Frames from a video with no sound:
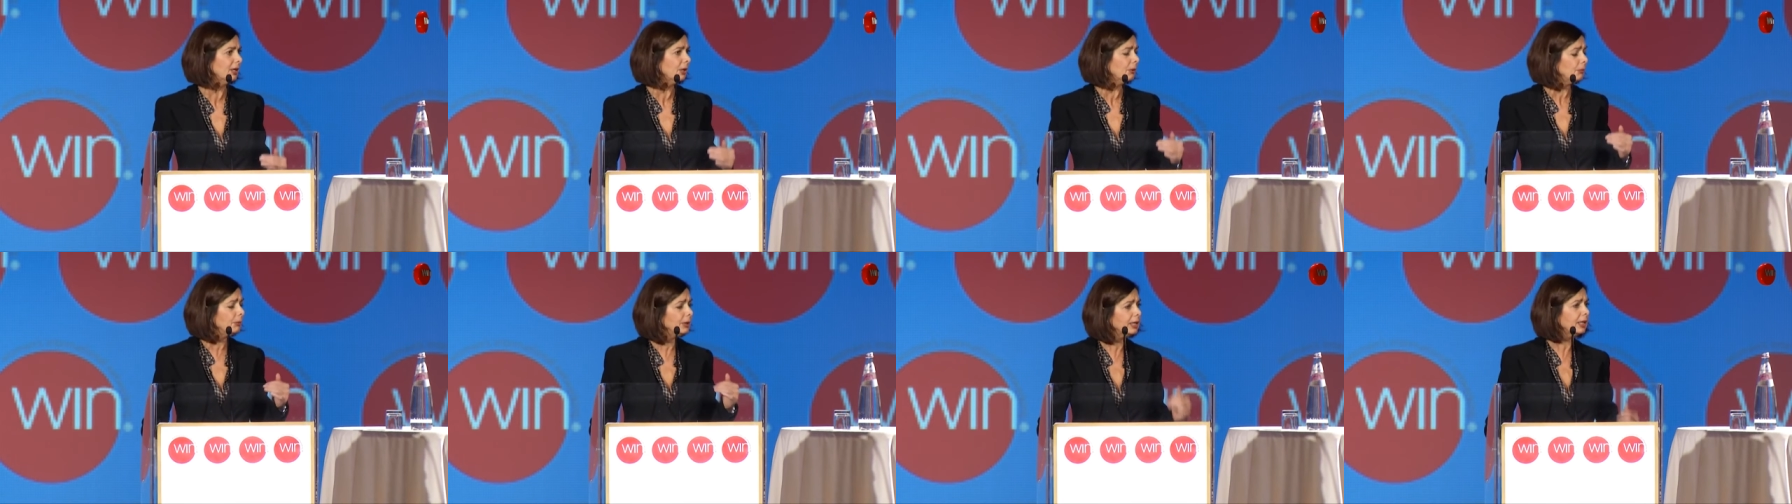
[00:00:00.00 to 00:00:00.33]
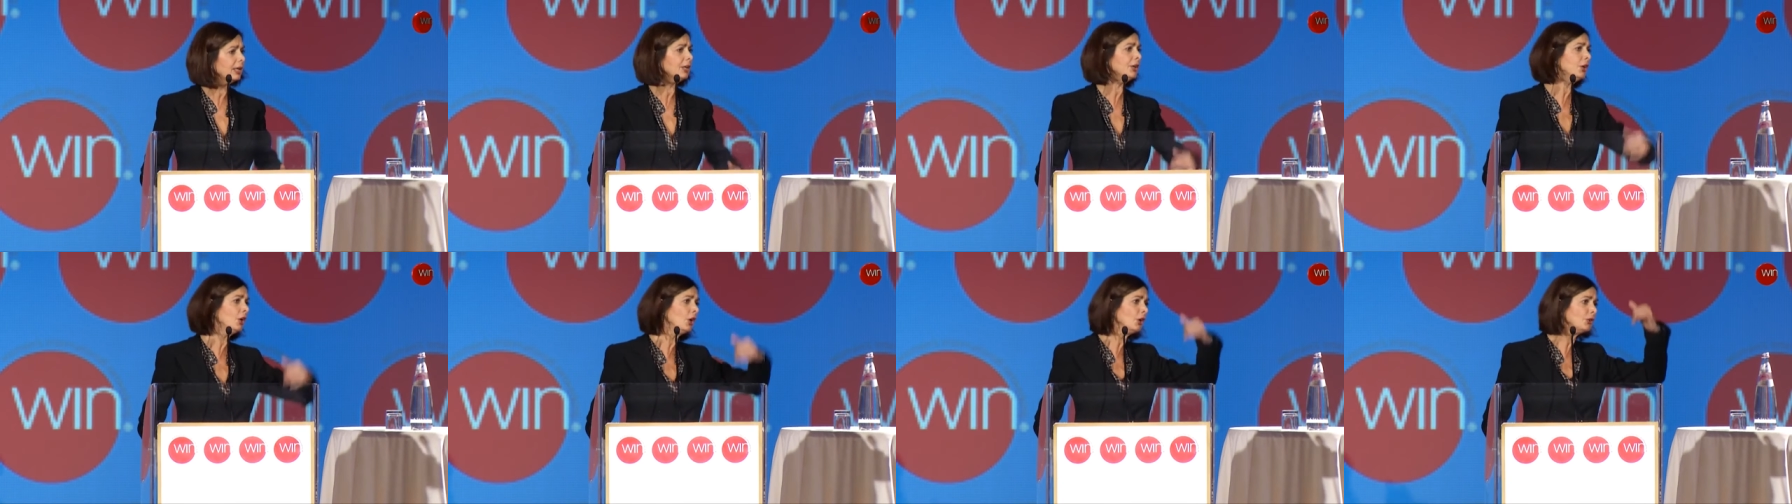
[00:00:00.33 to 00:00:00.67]
we
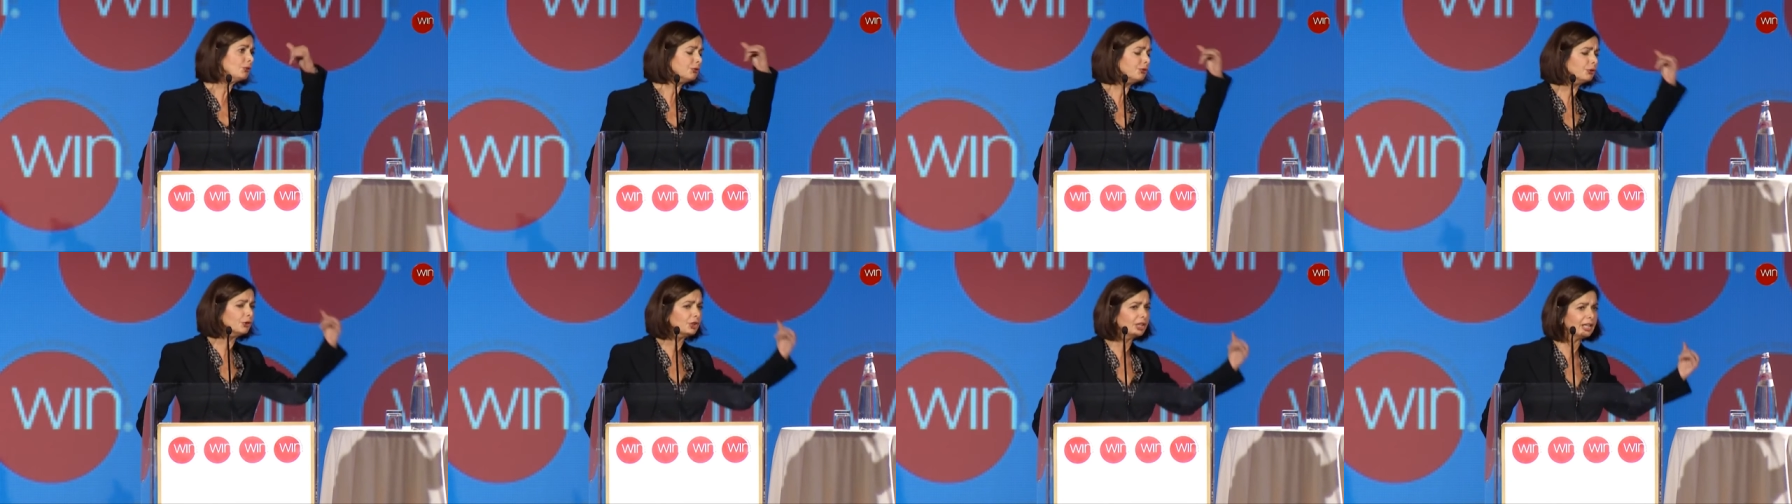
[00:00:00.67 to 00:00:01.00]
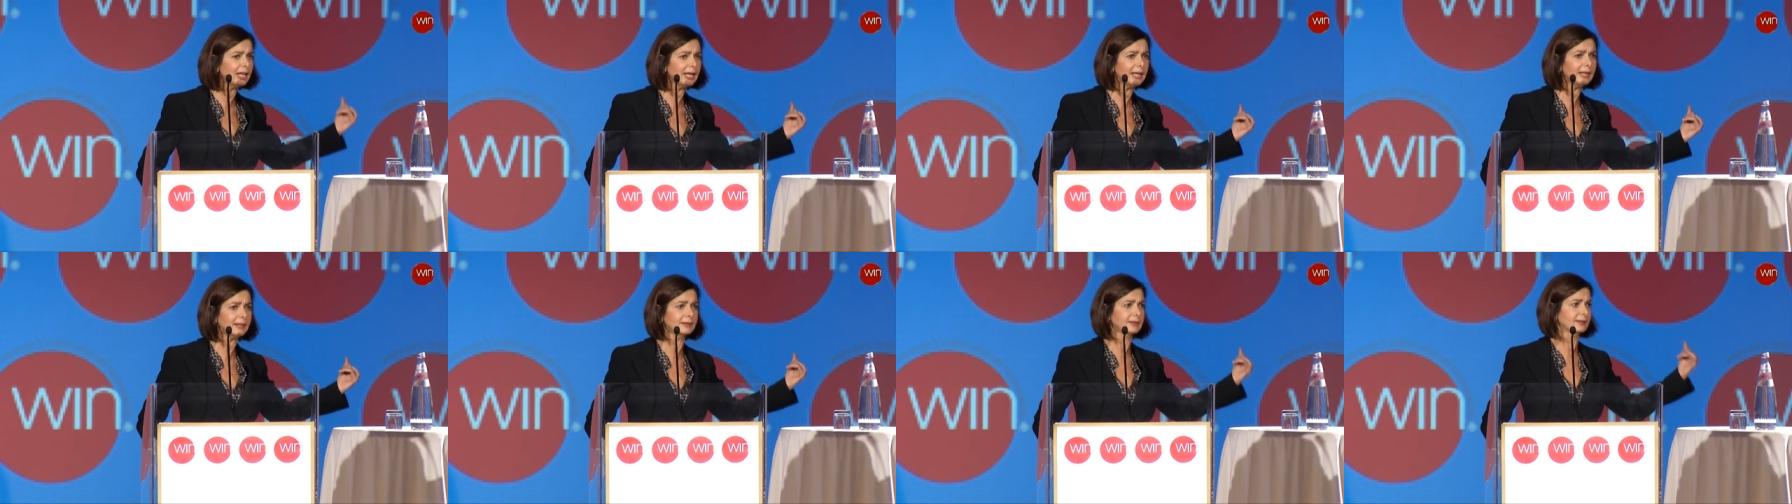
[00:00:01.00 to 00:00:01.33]
cannot
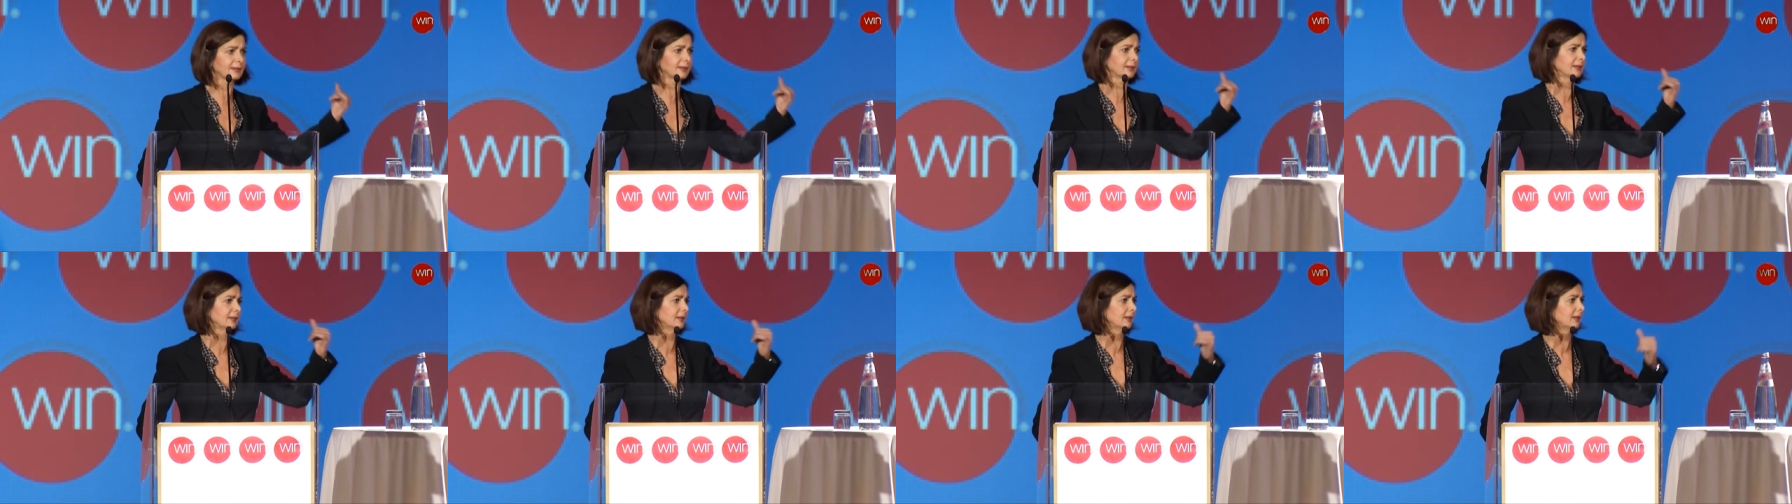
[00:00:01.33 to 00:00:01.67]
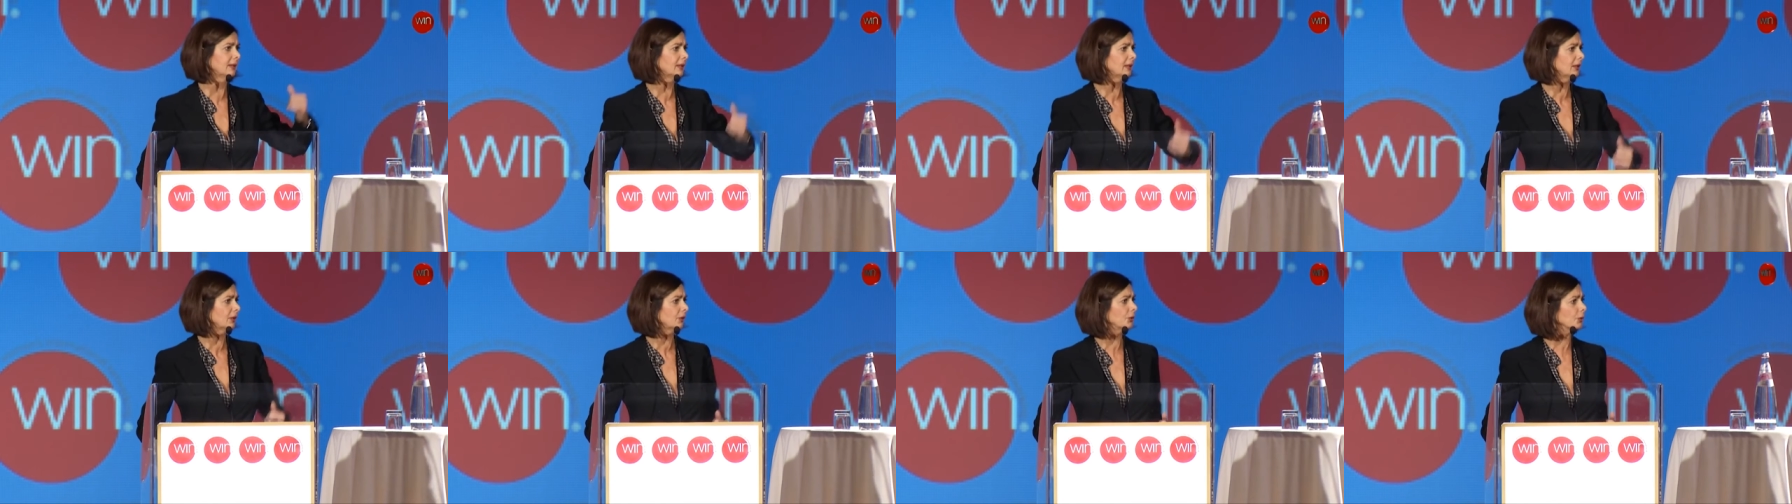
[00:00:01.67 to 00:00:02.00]
forget
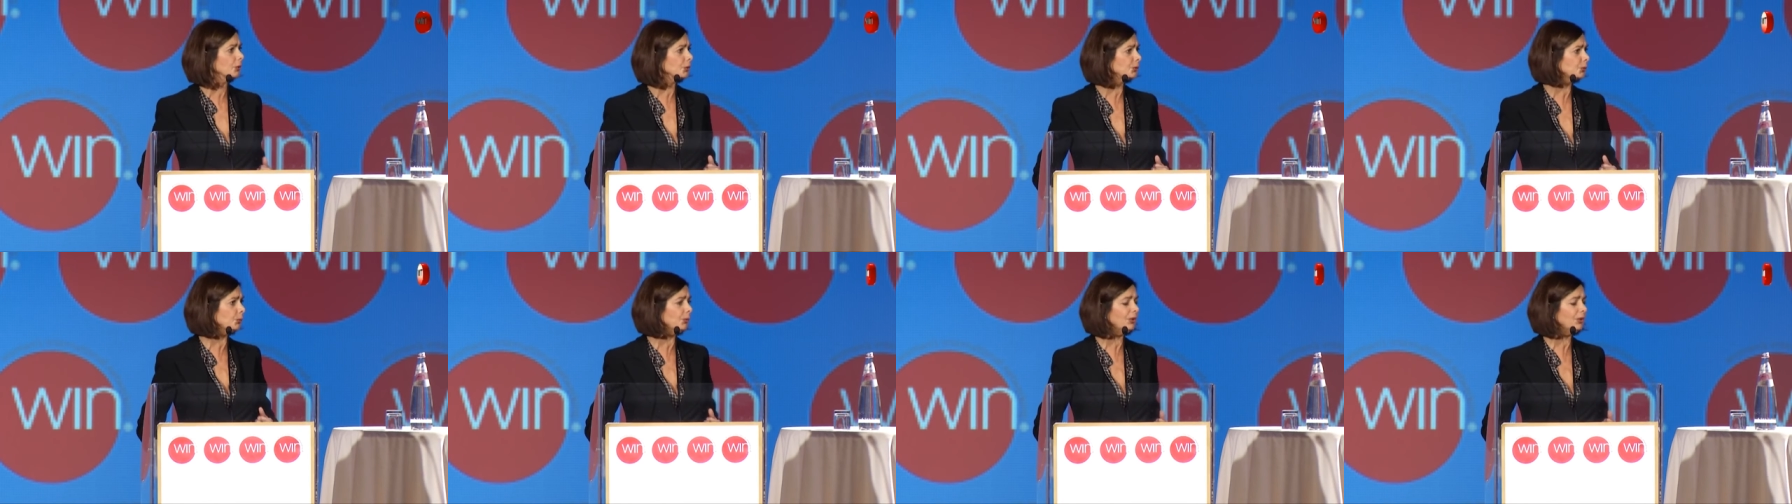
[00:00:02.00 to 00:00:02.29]
those